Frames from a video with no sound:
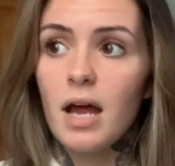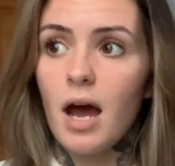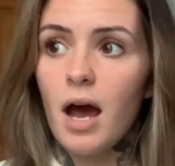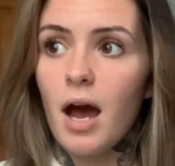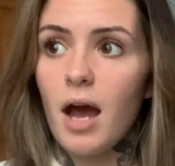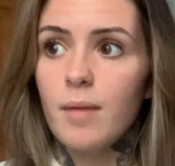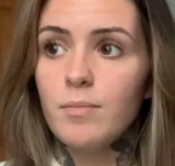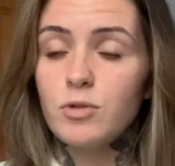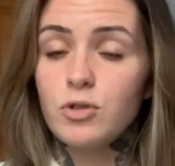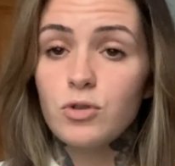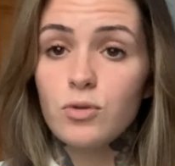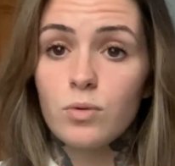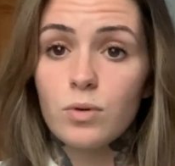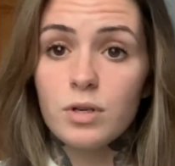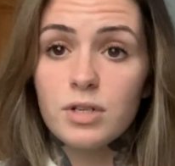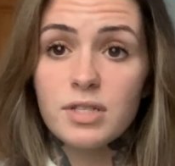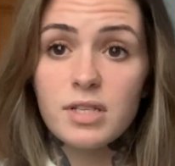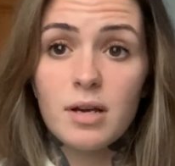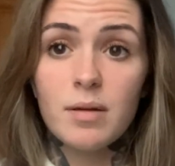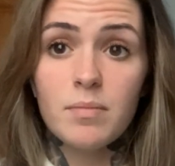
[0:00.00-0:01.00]
I'm sure
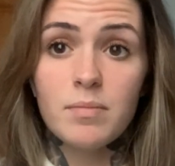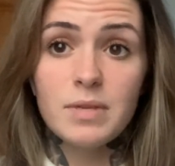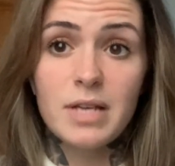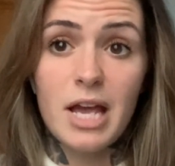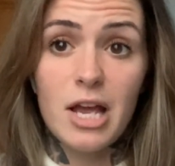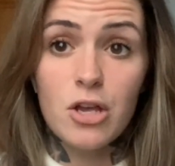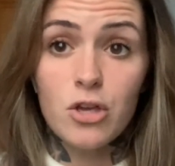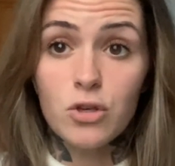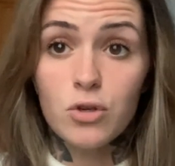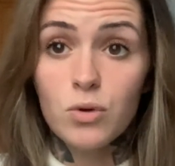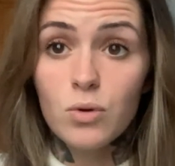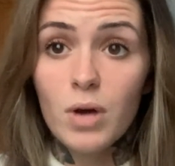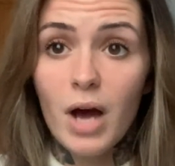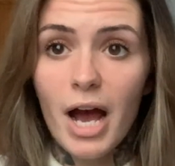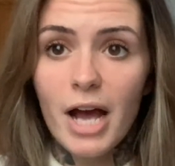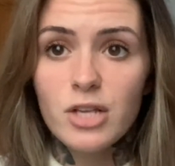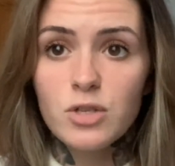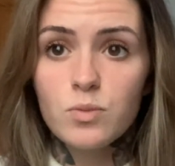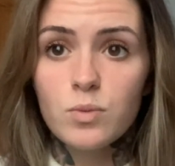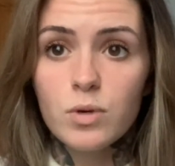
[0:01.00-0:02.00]
someday you
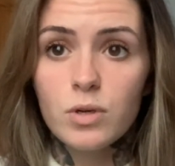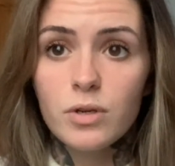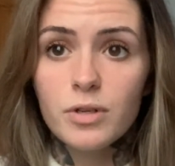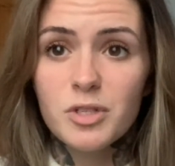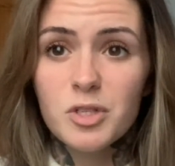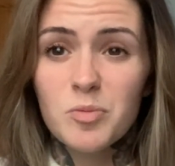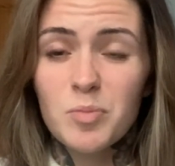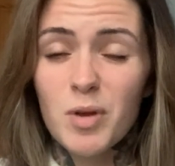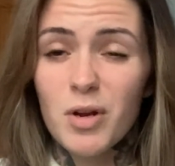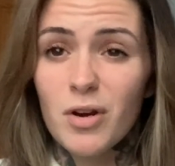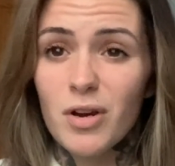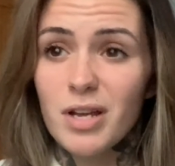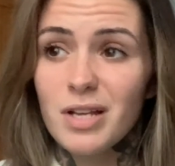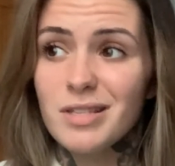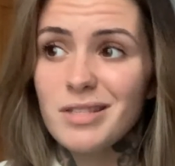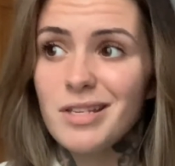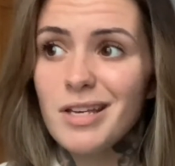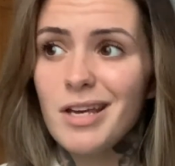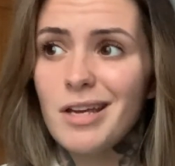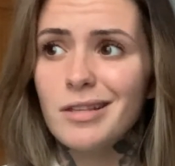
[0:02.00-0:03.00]
guys will experience it,